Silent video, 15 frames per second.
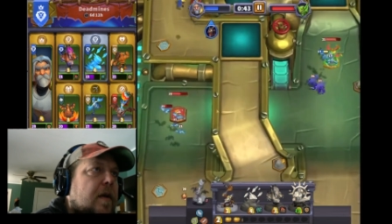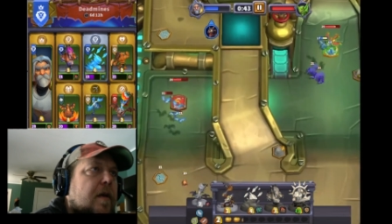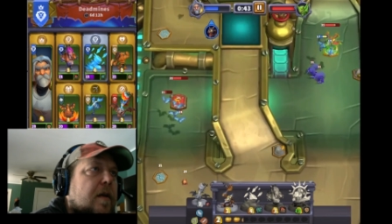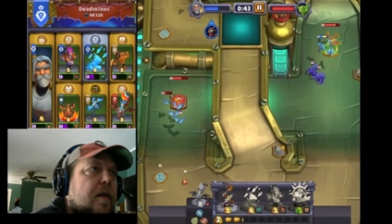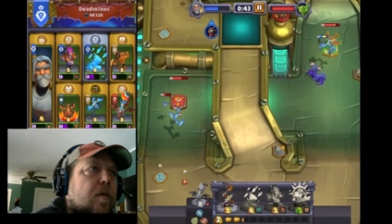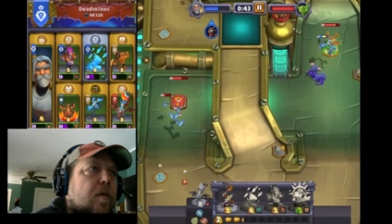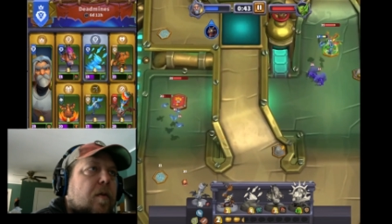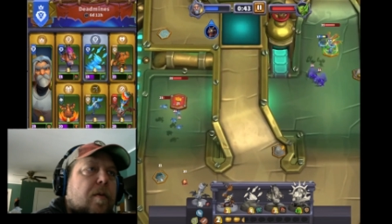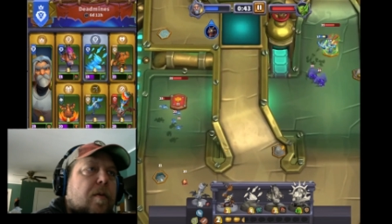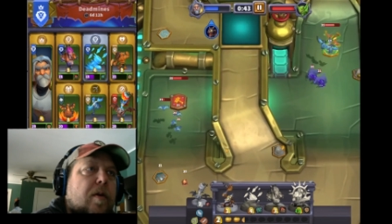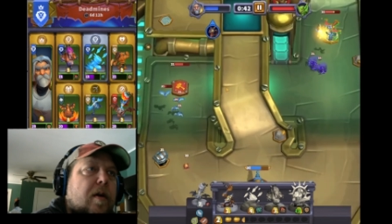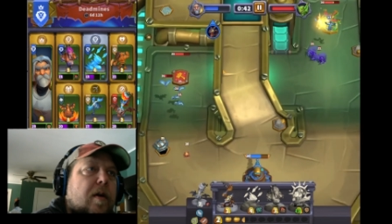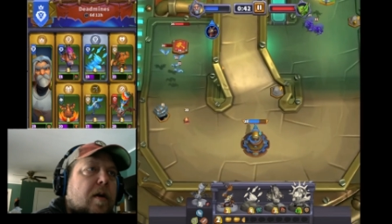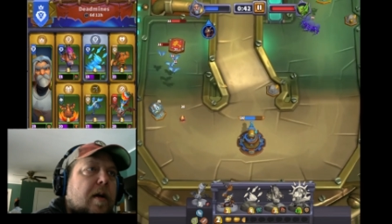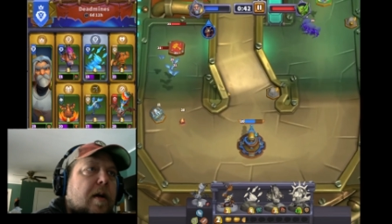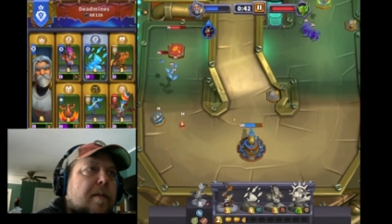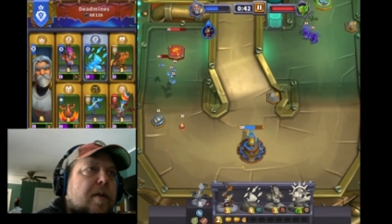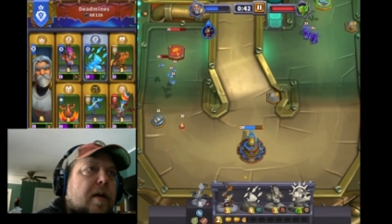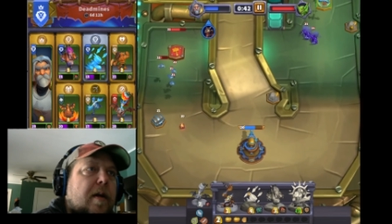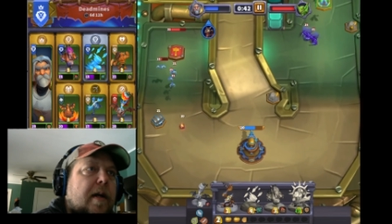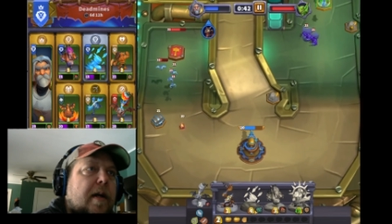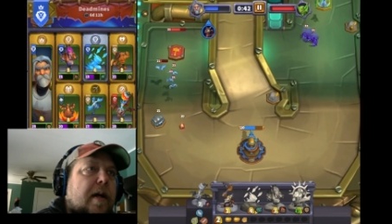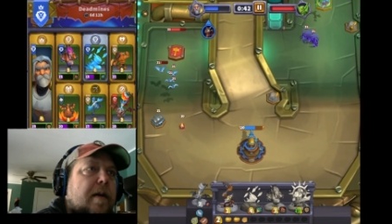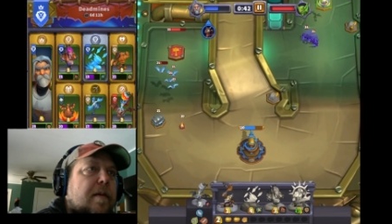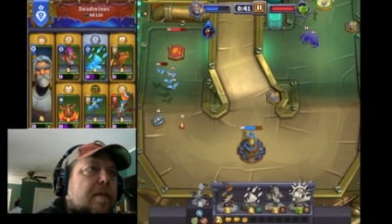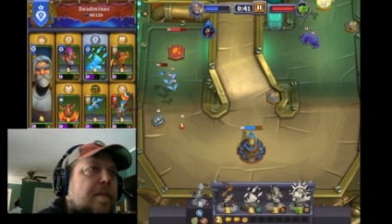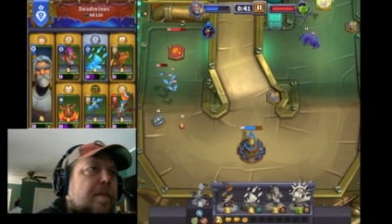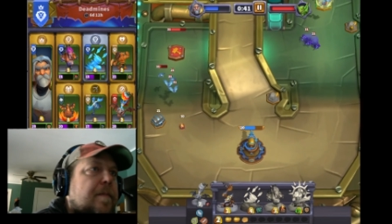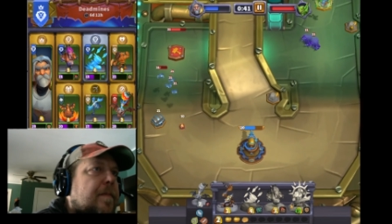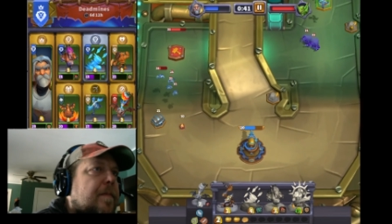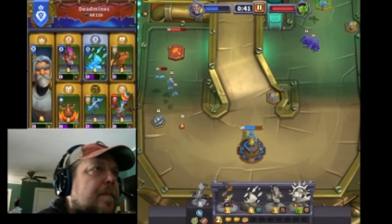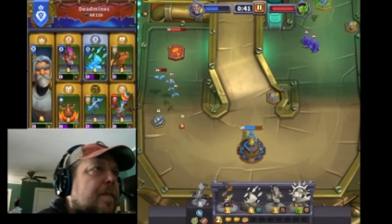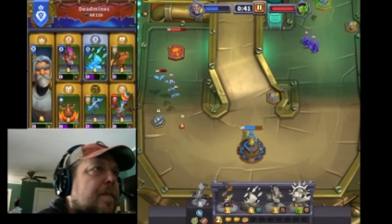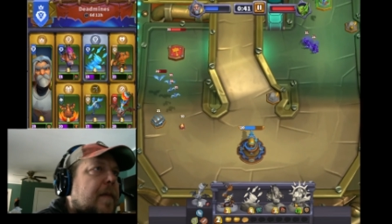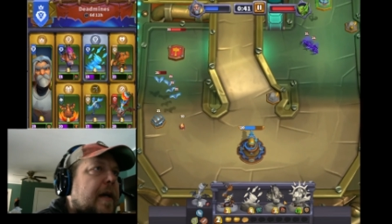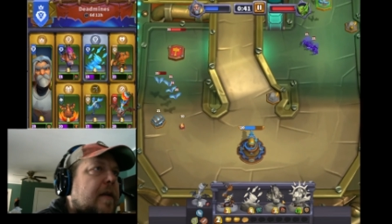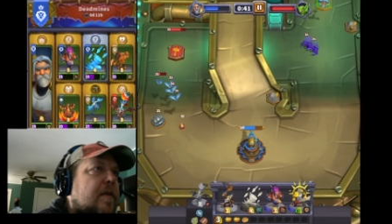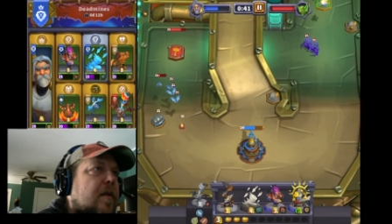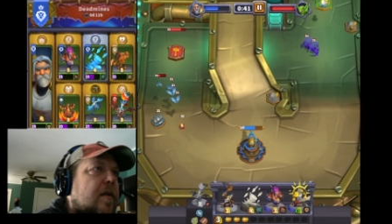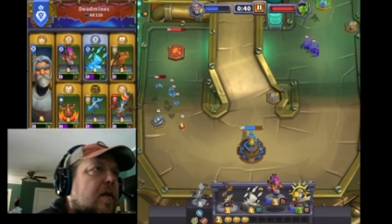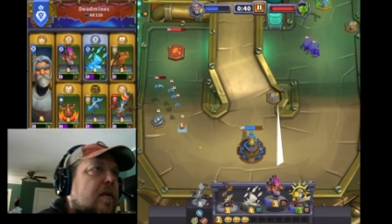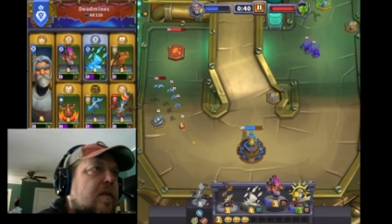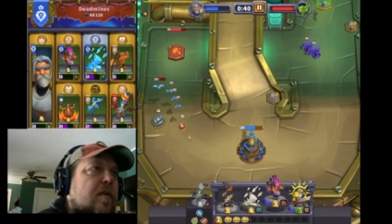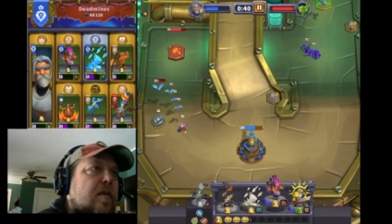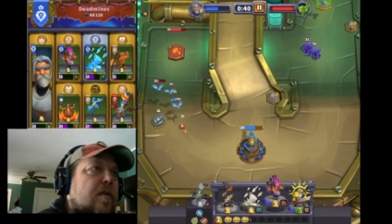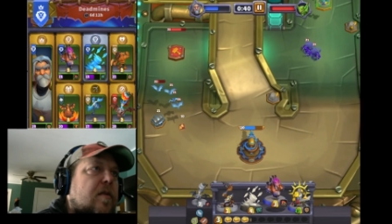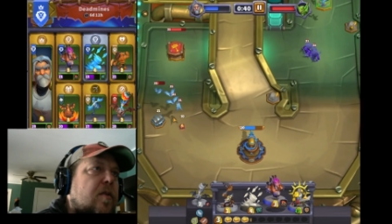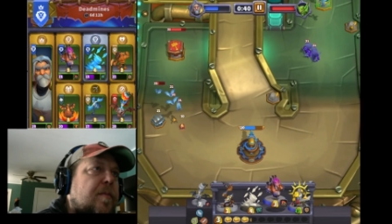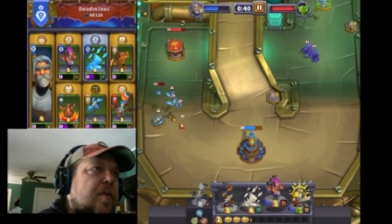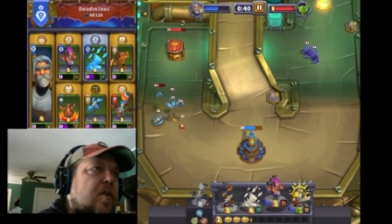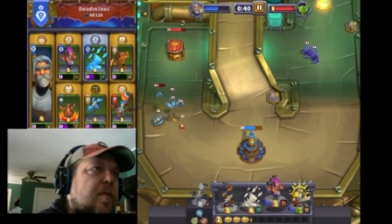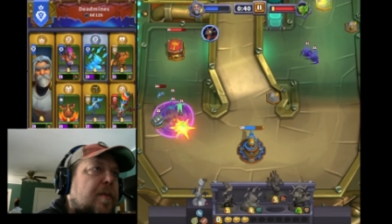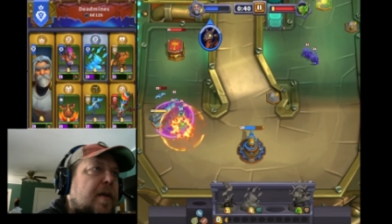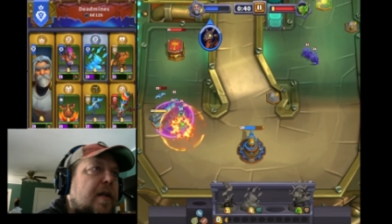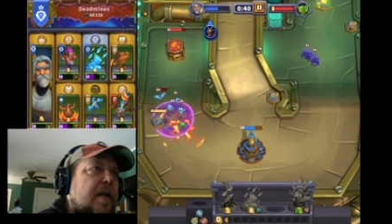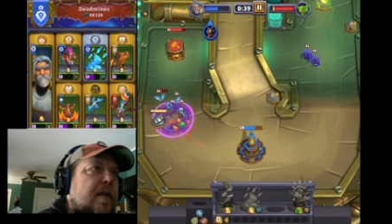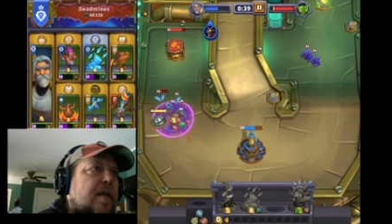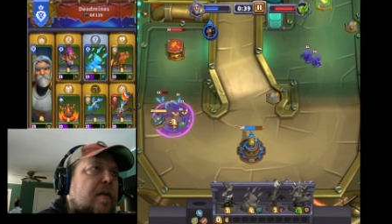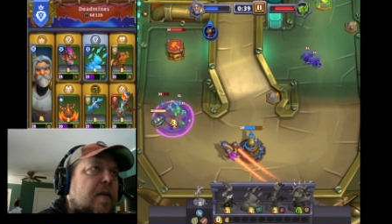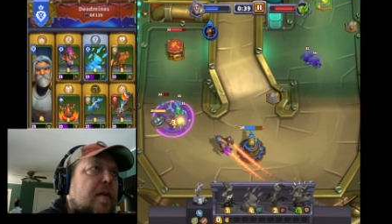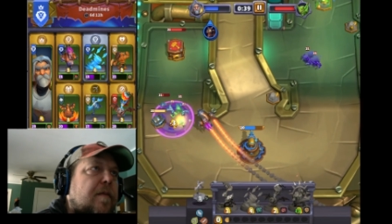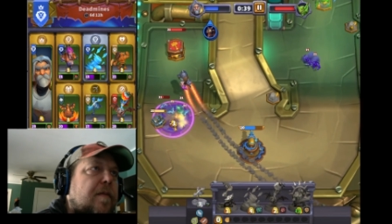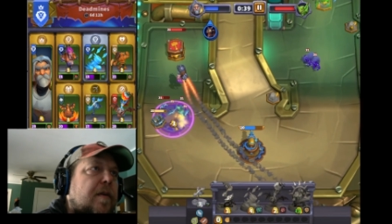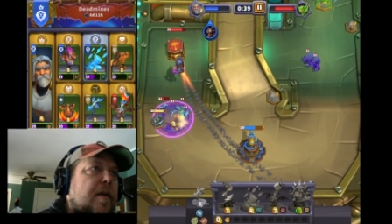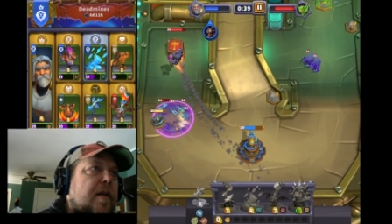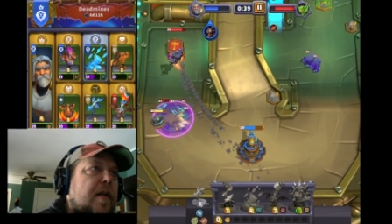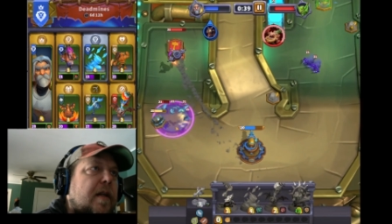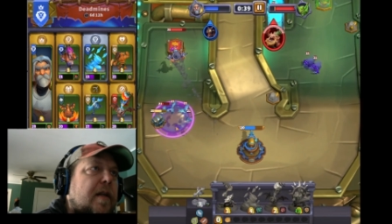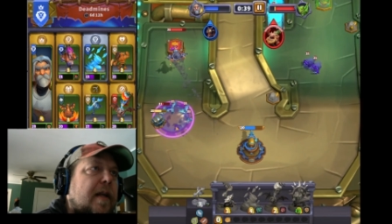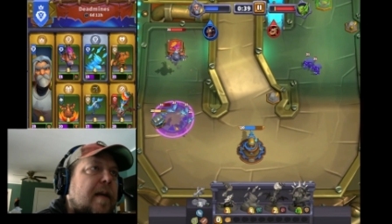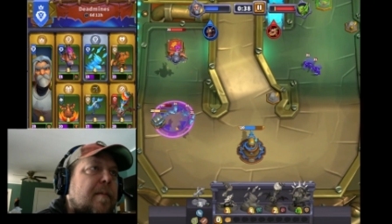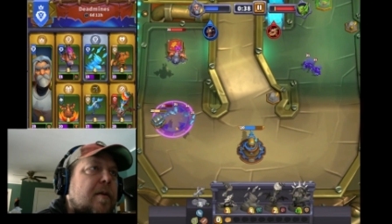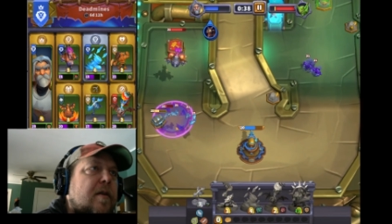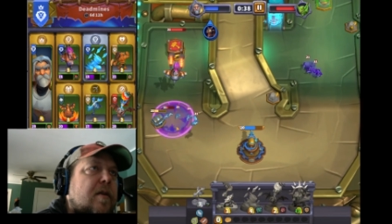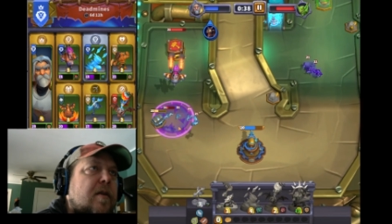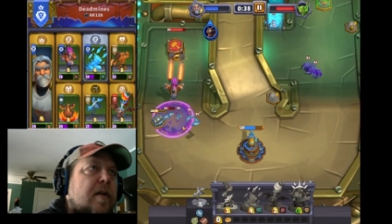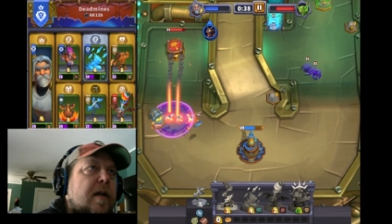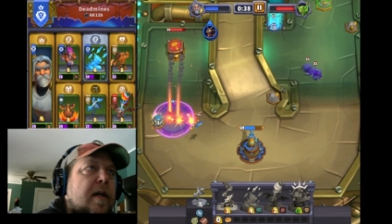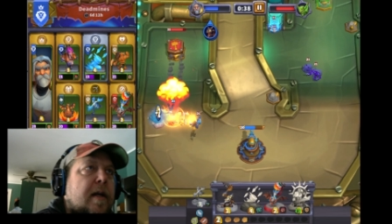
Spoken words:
Quillbore, or I'm sorry, eggs are also super good too, though, for damage.